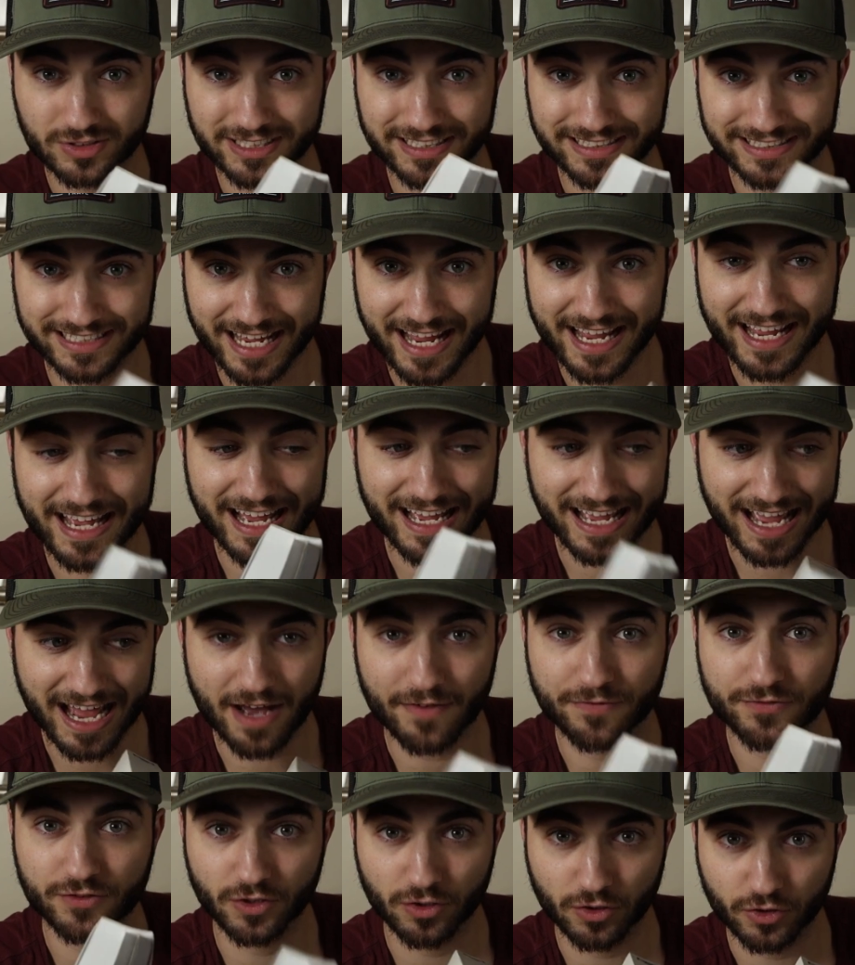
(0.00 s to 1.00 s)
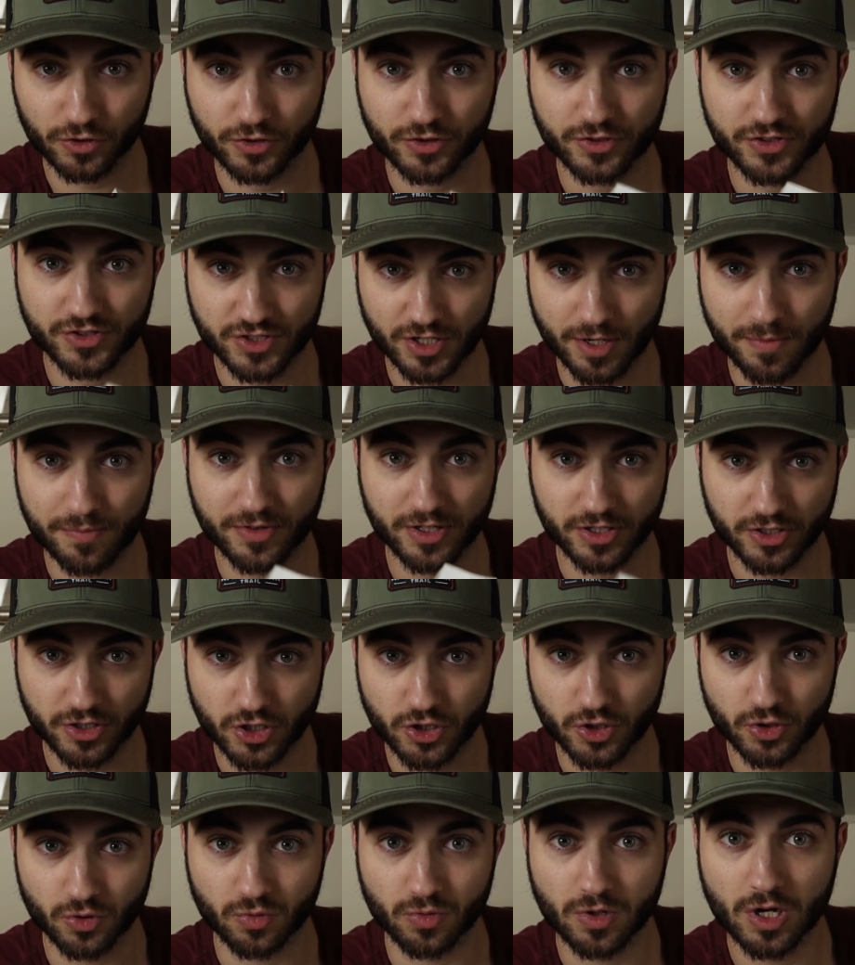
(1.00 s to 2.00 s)
Today I have to learn something
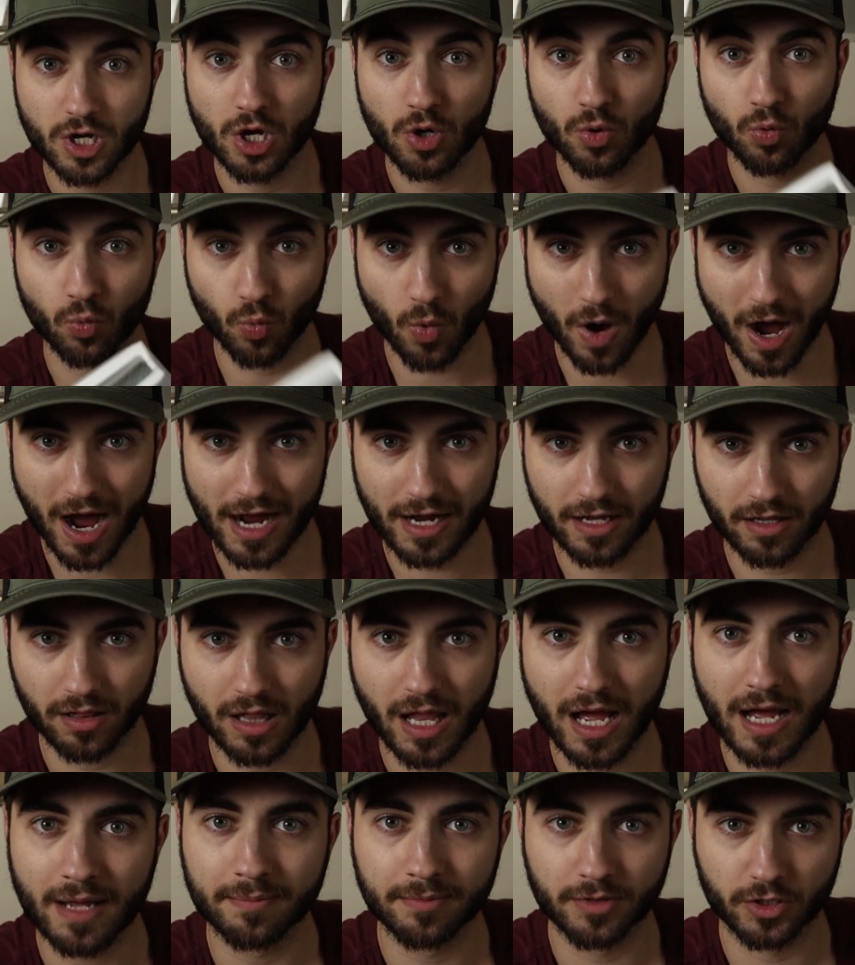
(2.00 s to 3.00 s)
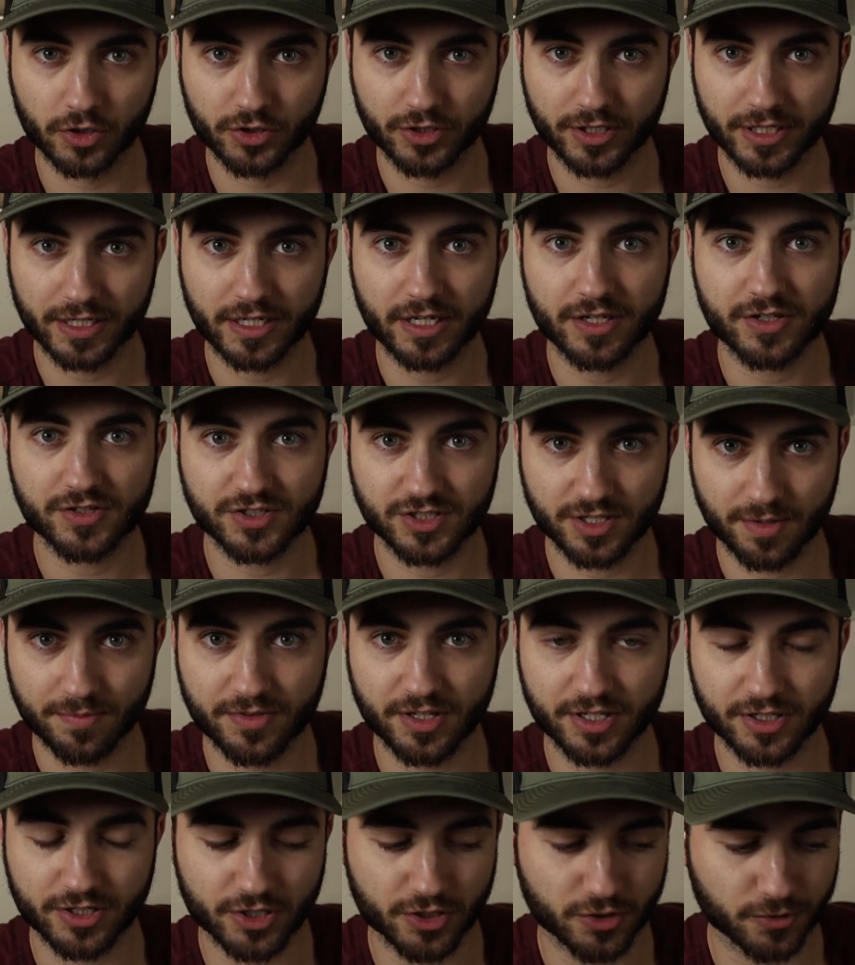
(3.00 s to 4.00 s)
new while I'm learning
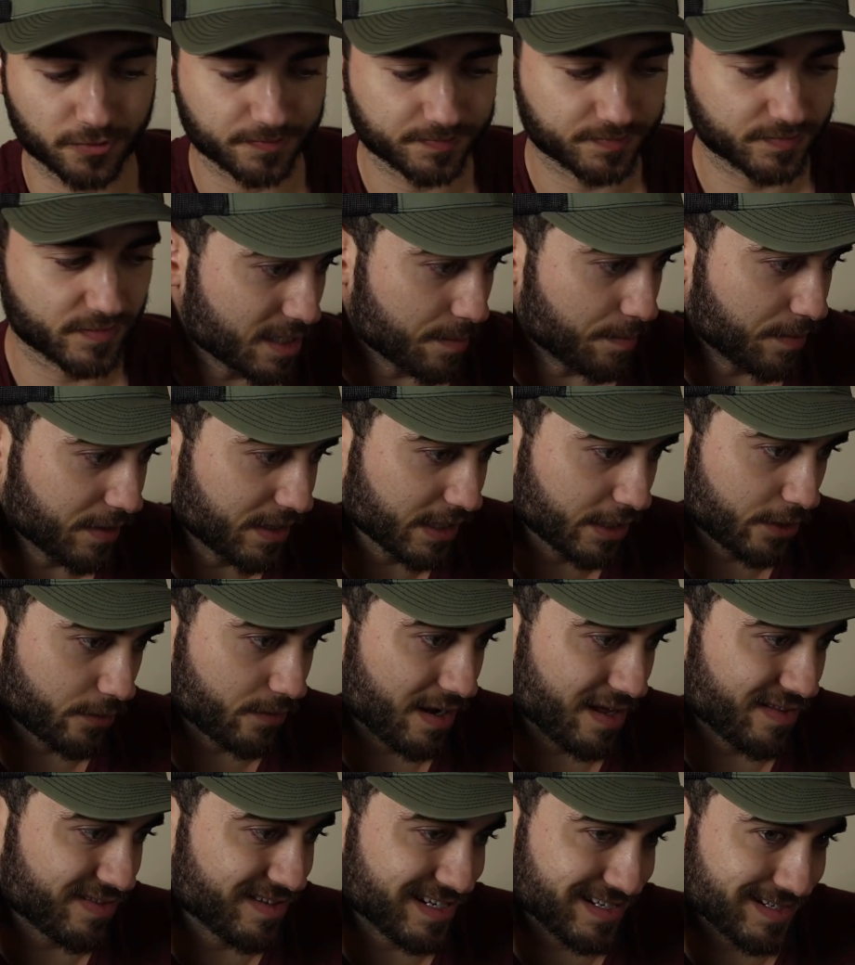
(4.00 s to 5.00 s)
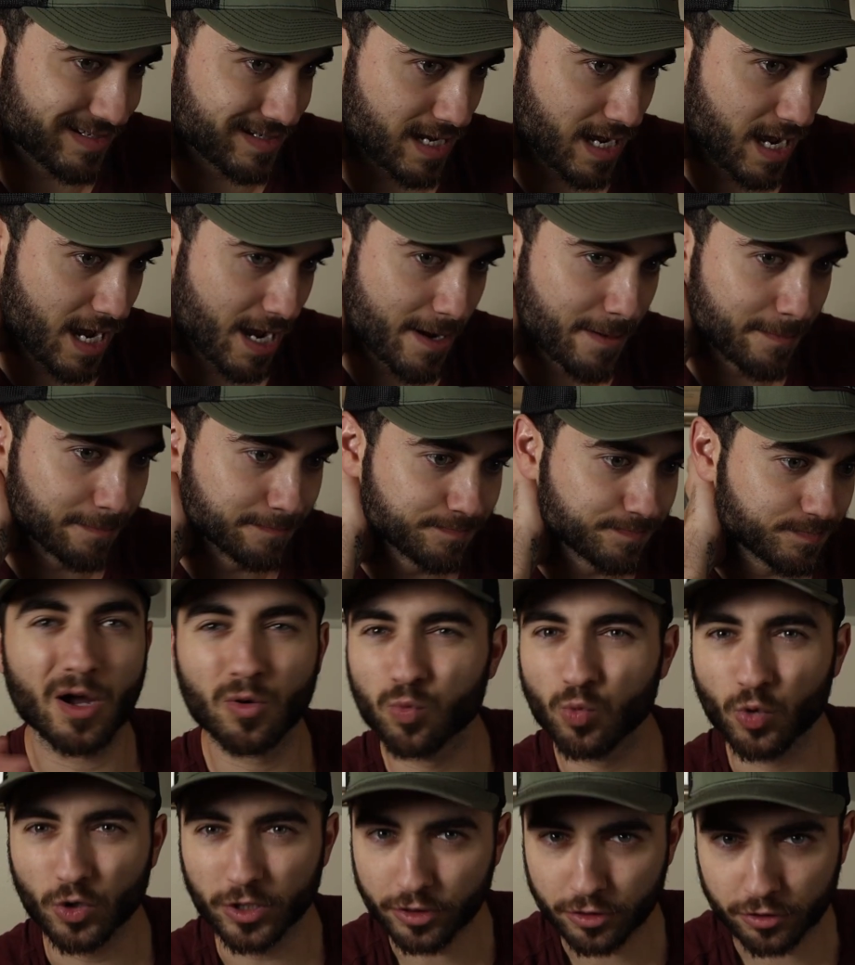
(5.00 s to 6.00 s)
something new. Typically around this time, I
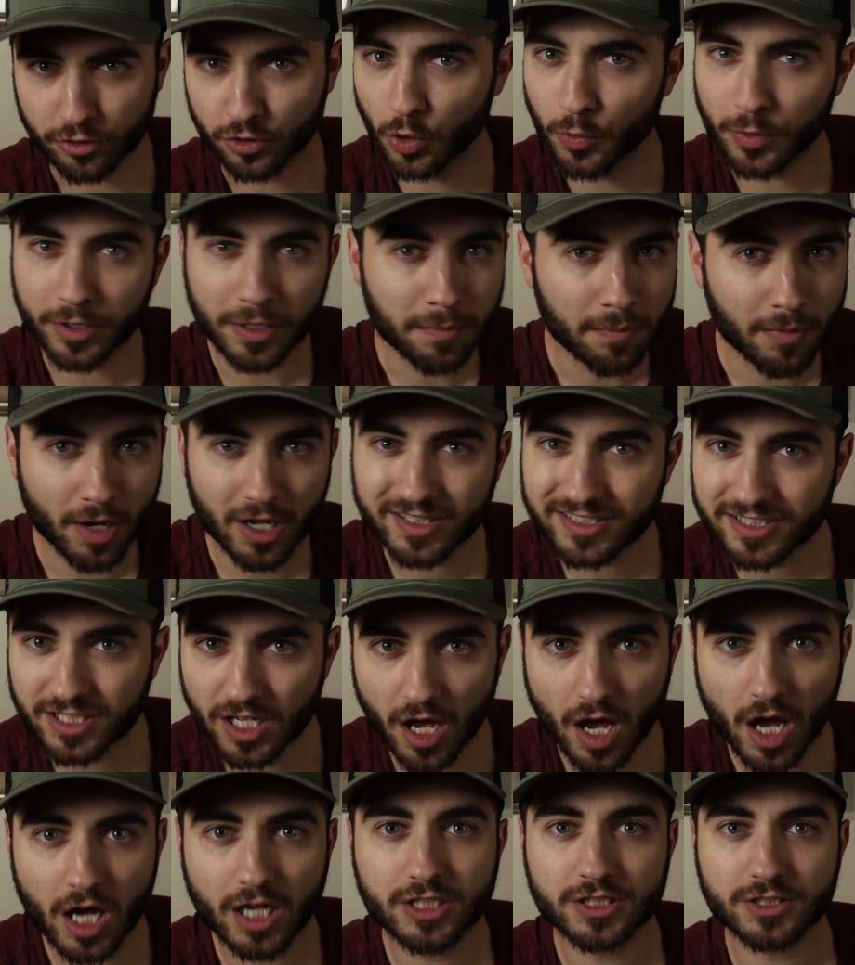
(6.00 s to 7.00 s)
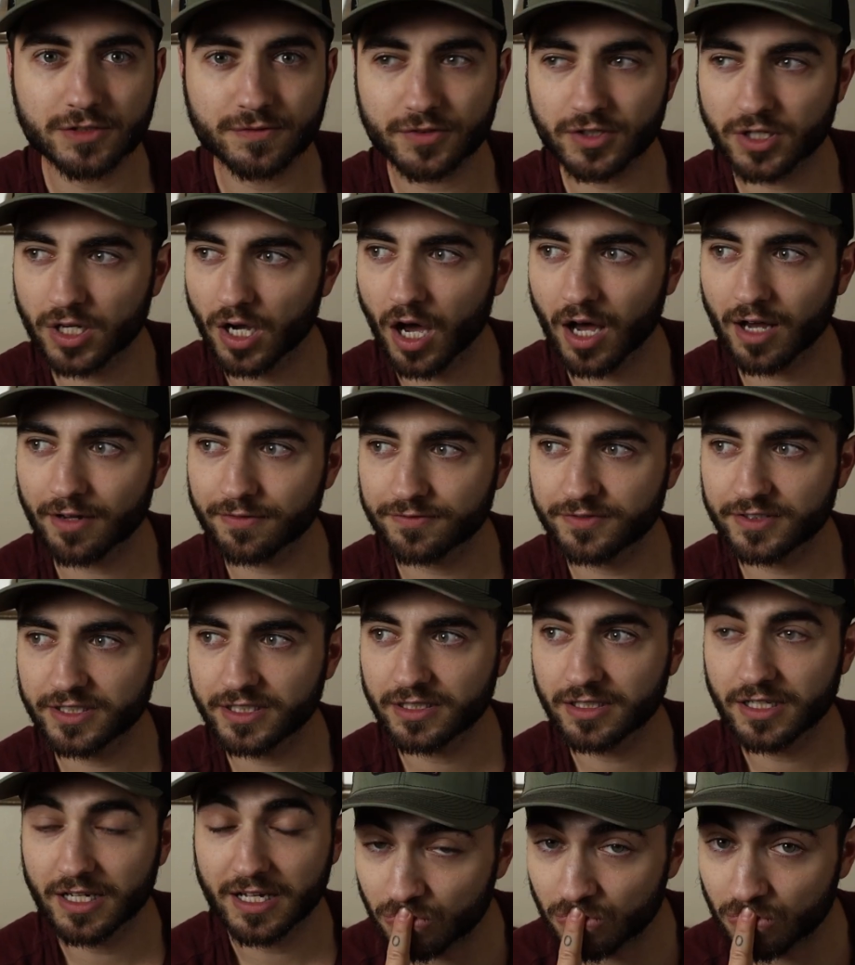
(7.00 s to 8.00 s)
would throw in a montage for
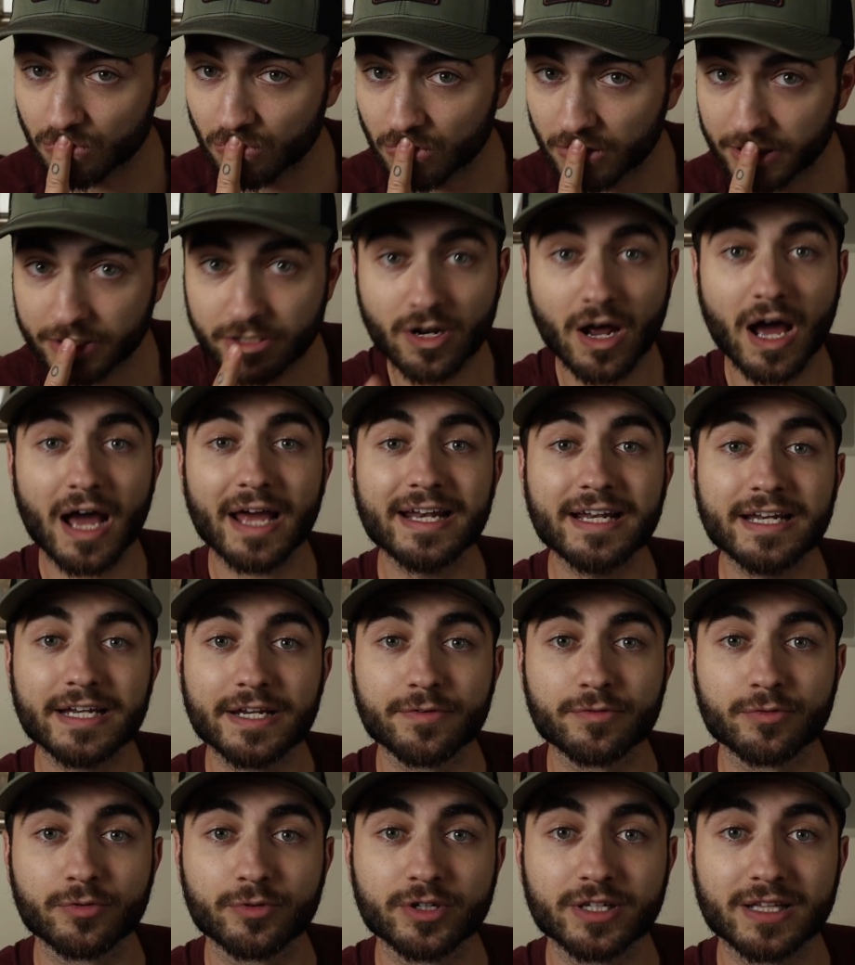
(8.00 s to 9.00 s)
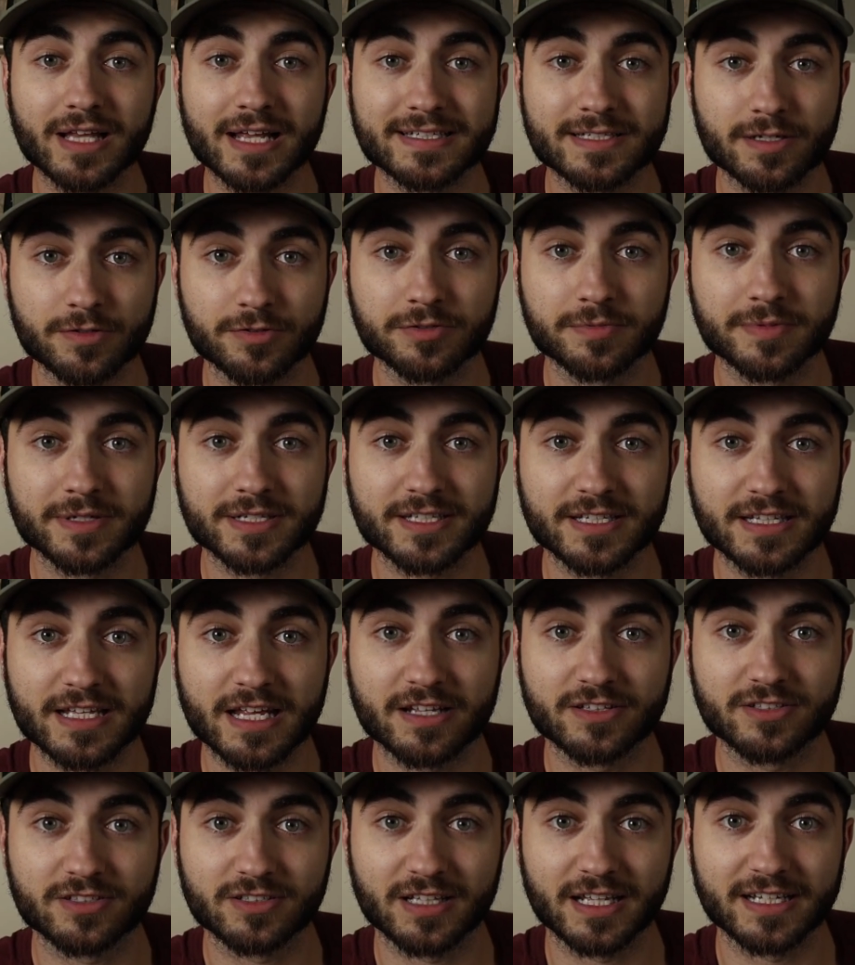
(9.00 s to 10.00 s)
coffee. You know, I didn't even realize I was missing
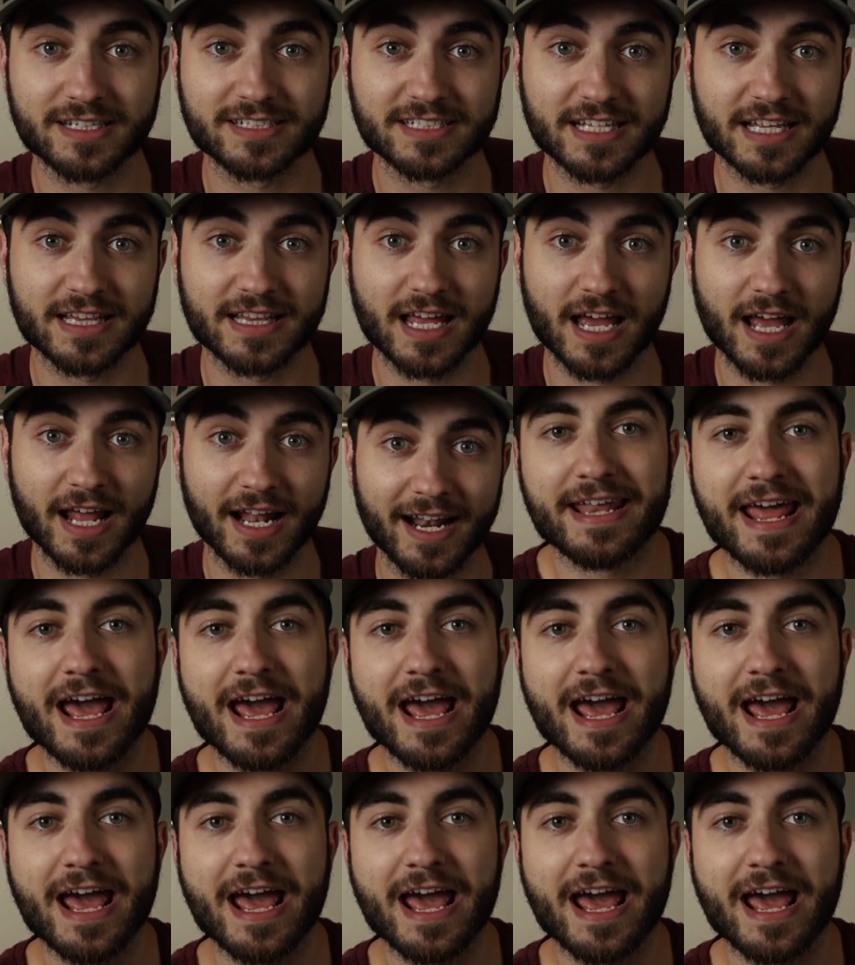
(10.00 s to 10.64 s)
that until I said that.